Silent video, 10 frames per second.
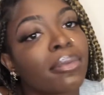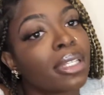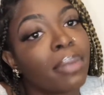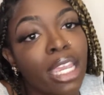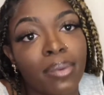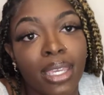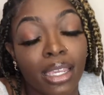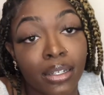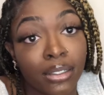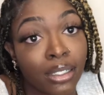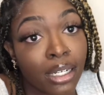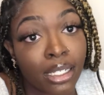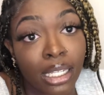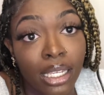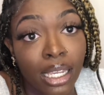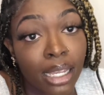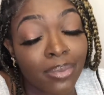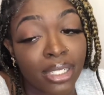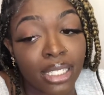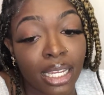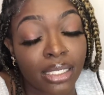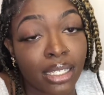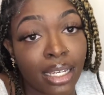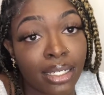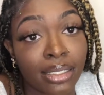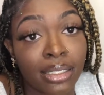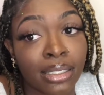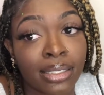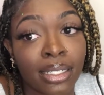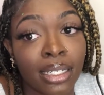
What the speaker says: The baby ain't gonna do nothing. He can't protect us.